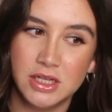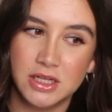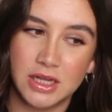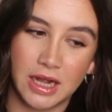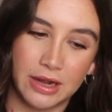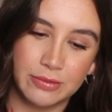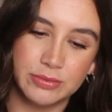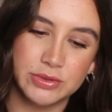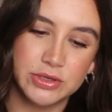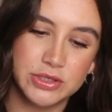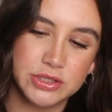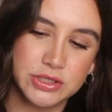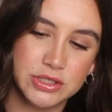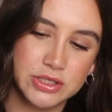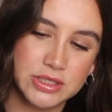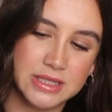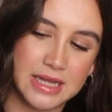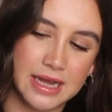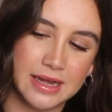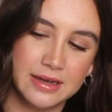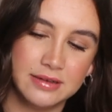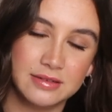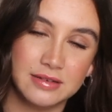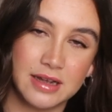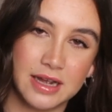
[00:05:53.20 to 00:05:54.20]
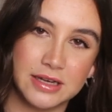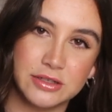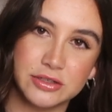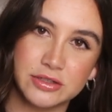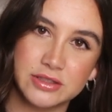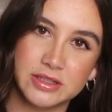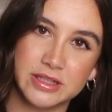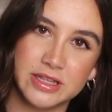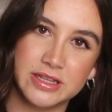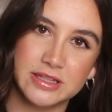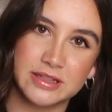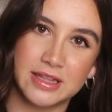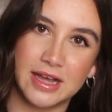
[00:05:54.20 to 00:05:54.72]
I would not do that. I
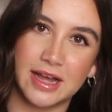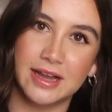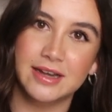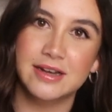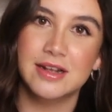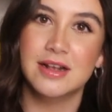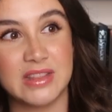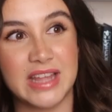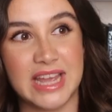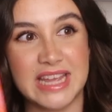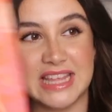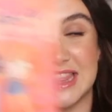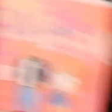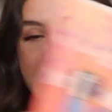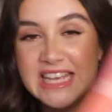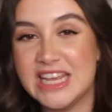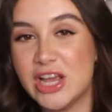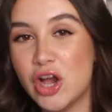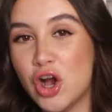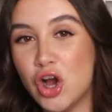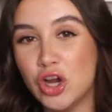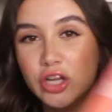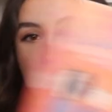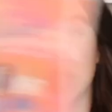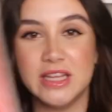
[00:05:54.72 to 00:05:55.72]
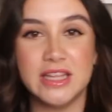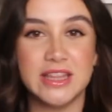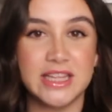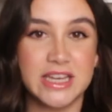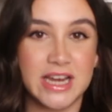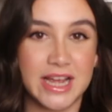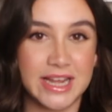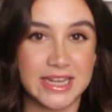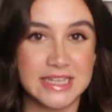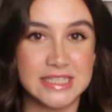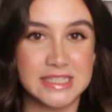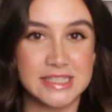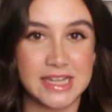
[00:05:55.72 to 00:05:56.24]
don't think that. Like, the only thing
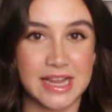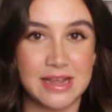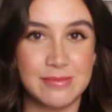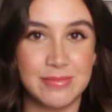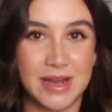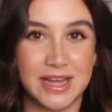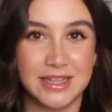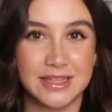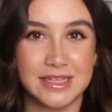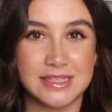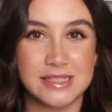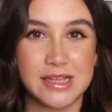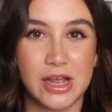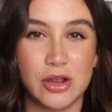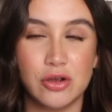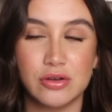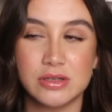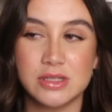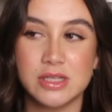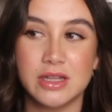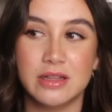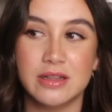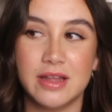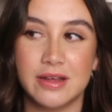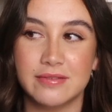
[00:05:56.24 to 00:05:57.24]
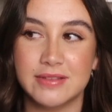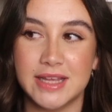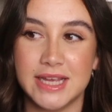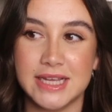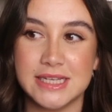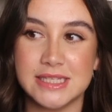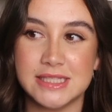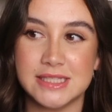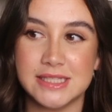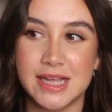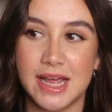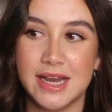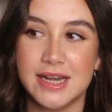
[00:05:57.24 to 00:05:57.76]
I can say about this. I also love that
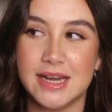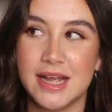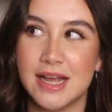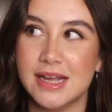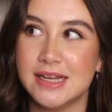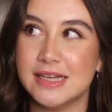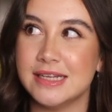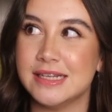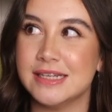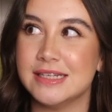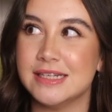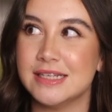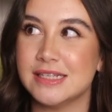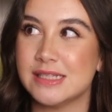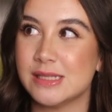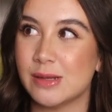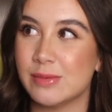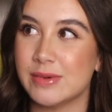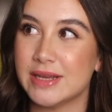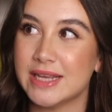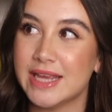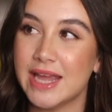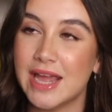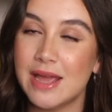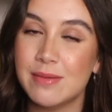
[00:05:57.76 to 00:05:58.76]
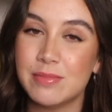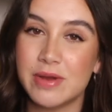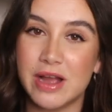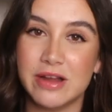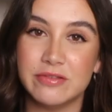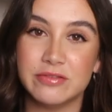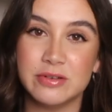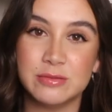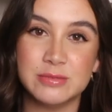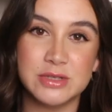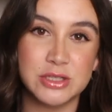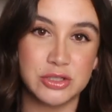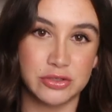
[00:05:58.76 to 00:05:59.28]
it's set in a summer camp. I'm
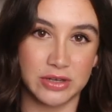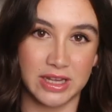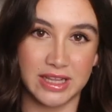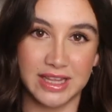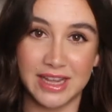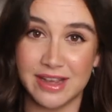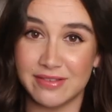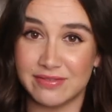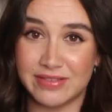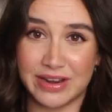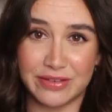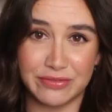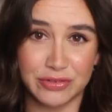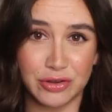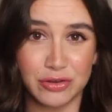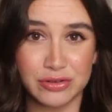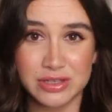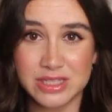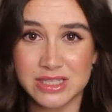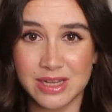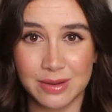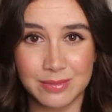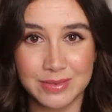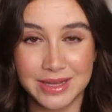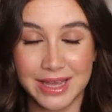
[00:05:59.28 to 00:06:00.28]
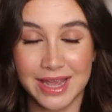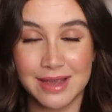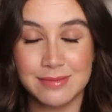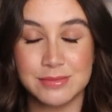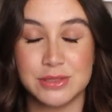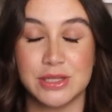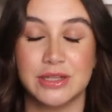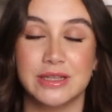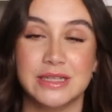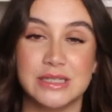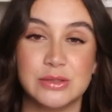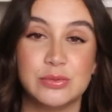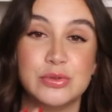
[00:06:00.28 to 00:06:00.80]
from Australia. I've never gone to summer camp,
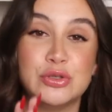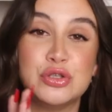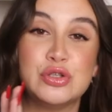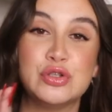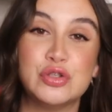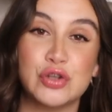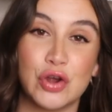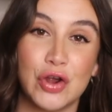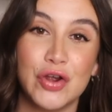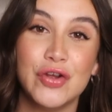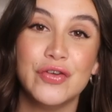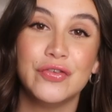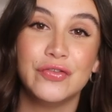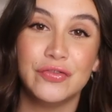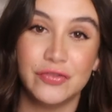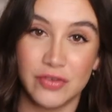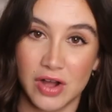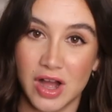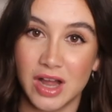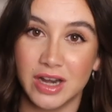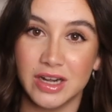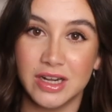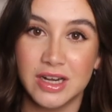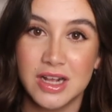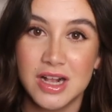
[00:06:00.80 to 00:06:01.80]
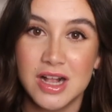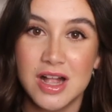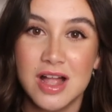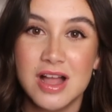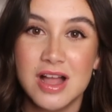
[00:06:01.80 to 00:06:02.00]
so this was so fun